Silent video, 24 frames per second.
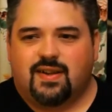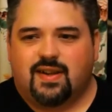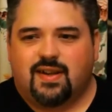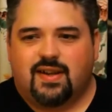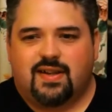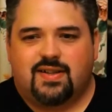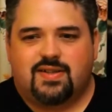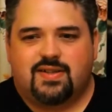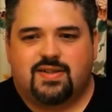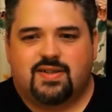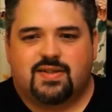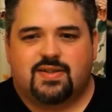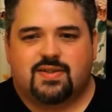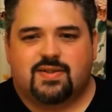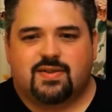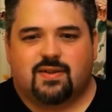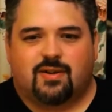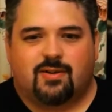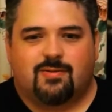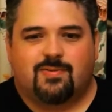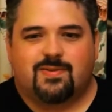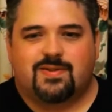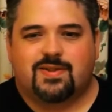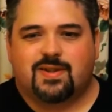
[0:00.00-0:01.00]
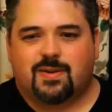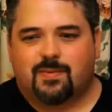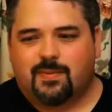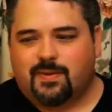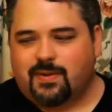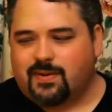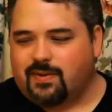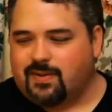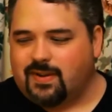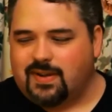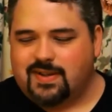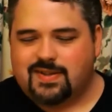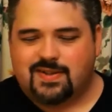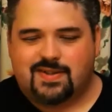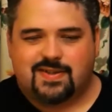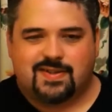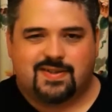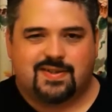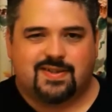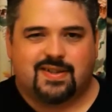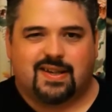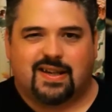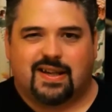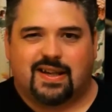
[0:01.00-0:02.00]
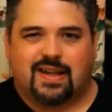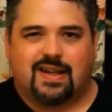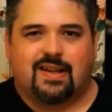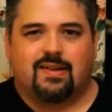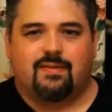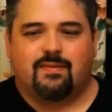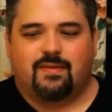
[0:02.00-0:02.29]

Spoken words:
it's just almost coming across as like,